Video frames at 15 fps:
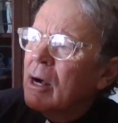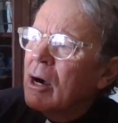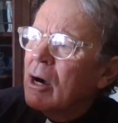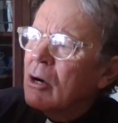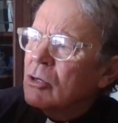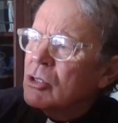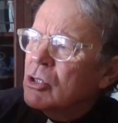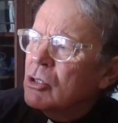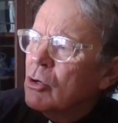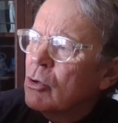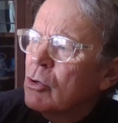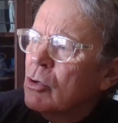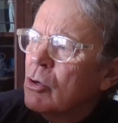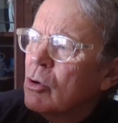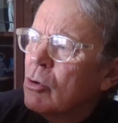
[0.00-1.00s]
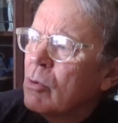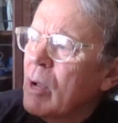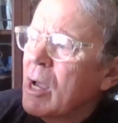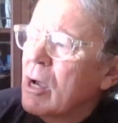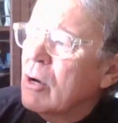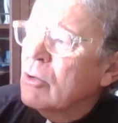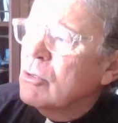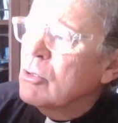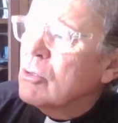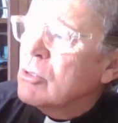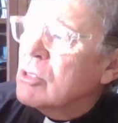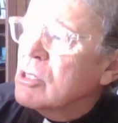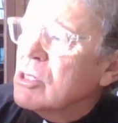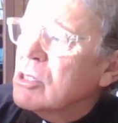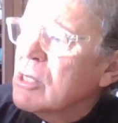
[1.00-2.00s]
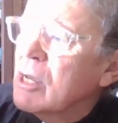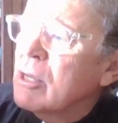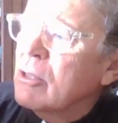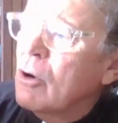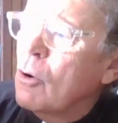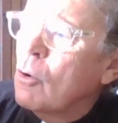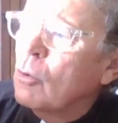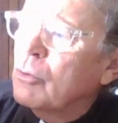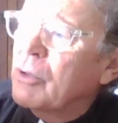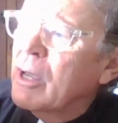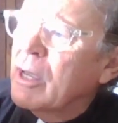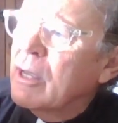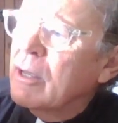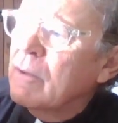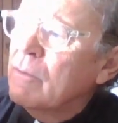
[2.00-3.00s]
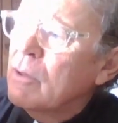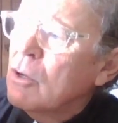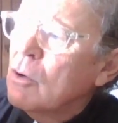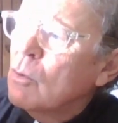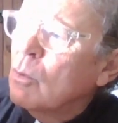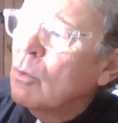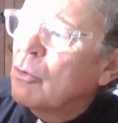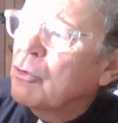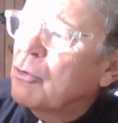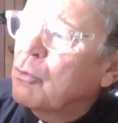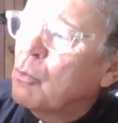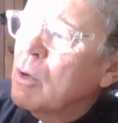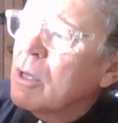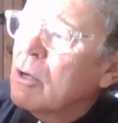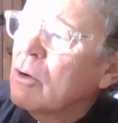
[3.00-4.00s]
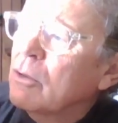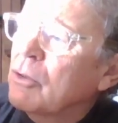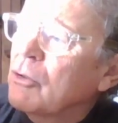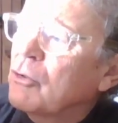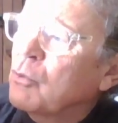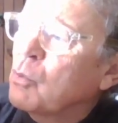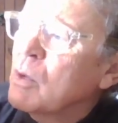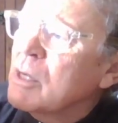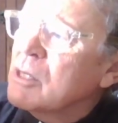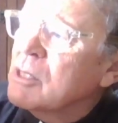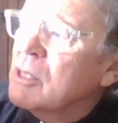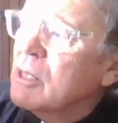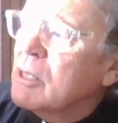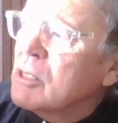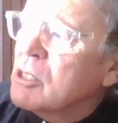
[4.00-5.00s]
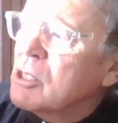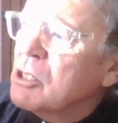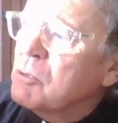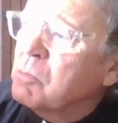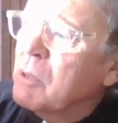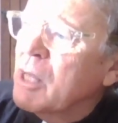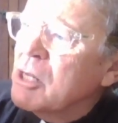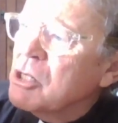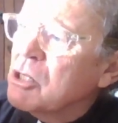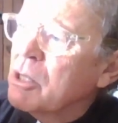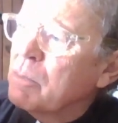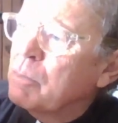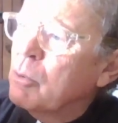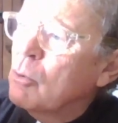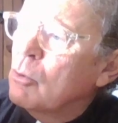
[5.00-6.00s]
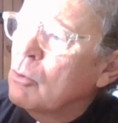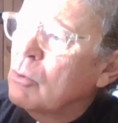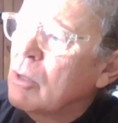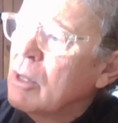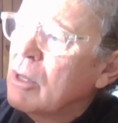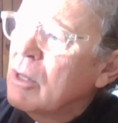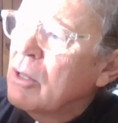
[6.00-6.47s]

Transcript: I'll show you around. You can stay the whole day. We'll swing on the swing set and splash in the pool.